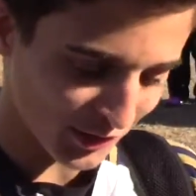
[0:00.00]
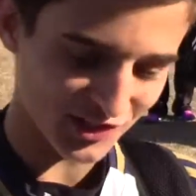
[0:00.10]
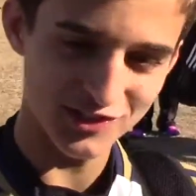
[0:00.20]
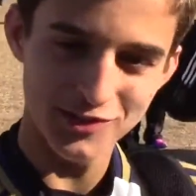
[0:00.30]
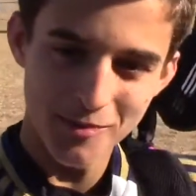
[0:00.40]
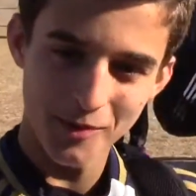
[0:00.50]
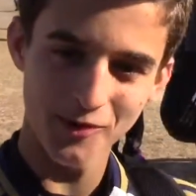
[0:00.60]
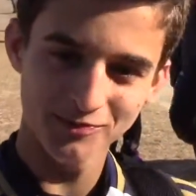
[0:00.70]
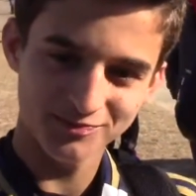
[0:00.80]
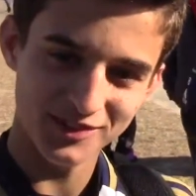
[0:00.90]
lost the
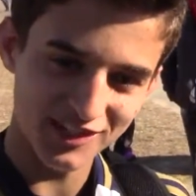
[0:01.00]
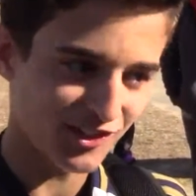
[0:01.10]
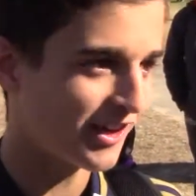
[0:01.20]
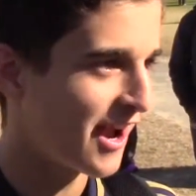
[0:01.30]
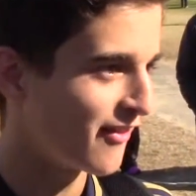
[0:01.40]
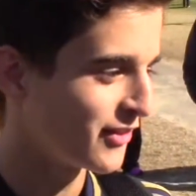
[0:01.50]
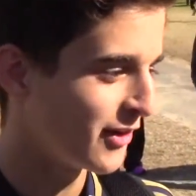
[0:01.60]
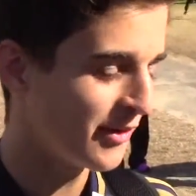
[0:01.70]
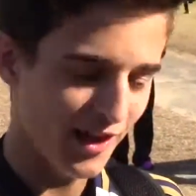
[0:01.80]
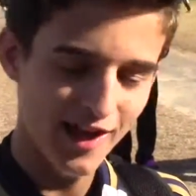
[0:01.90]
tempo second half, you
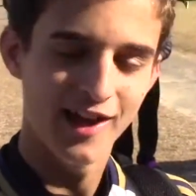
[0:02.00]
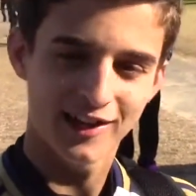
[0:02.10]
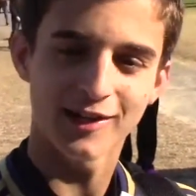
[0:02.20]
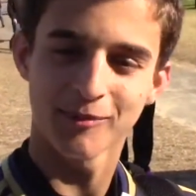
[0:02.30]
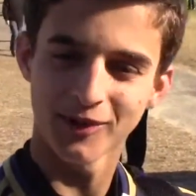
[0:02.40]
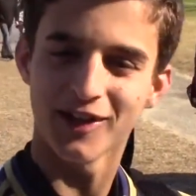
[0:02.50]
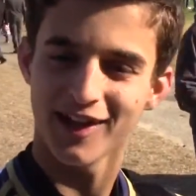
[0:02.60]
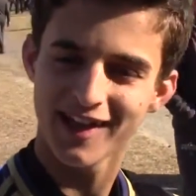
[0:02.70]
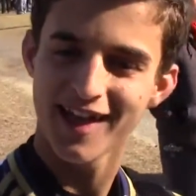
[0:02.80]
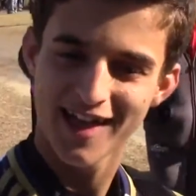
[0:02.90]
know. Gotta play
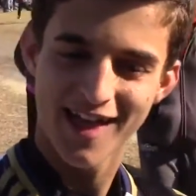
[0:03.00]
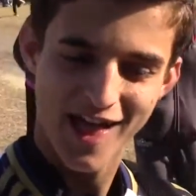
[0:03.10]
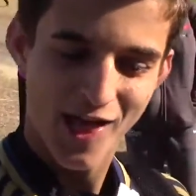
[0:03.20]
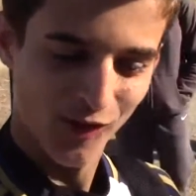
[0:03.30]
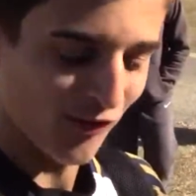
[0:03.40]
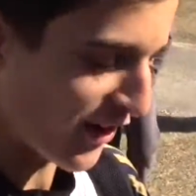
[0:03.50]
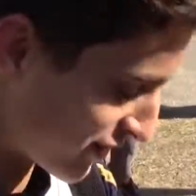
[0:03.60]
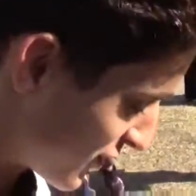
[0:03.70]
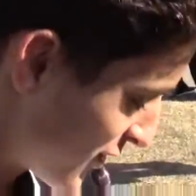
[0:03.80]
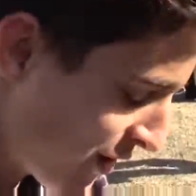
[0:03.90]
a little
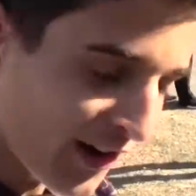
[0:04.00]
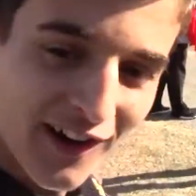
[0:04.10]
fast, you know.